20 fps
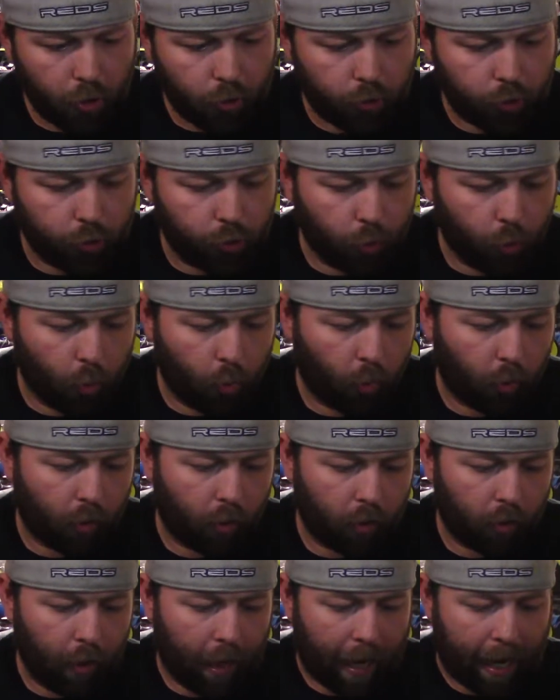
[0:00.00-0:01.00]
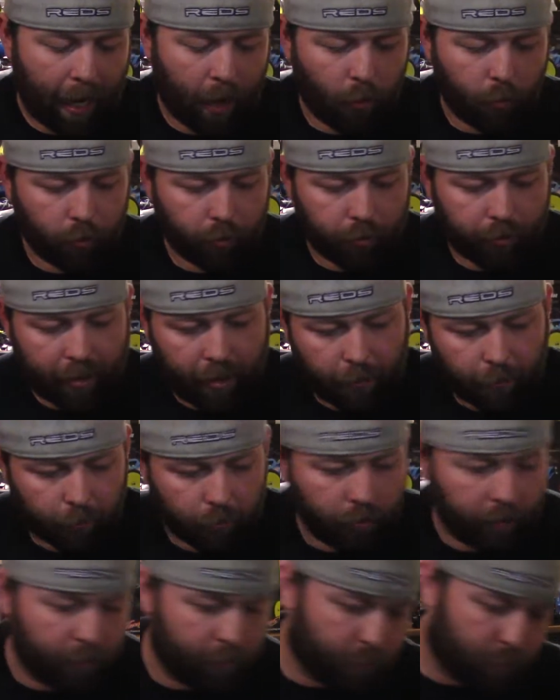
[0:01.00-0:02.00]
Your outer camber
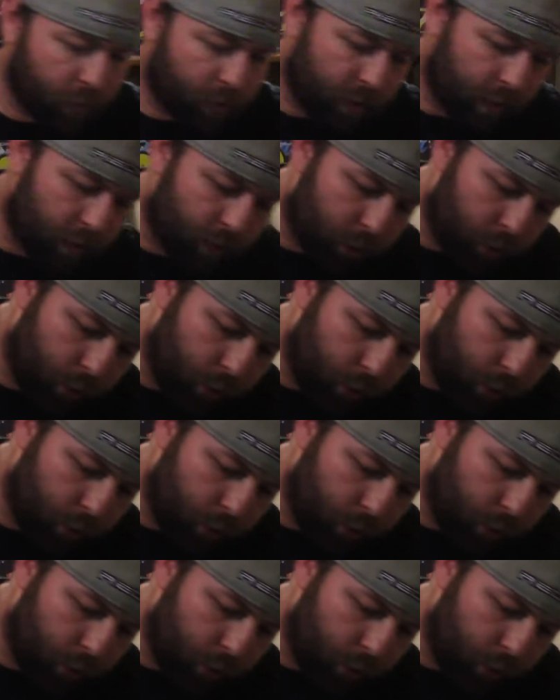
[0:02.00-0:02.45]
link position,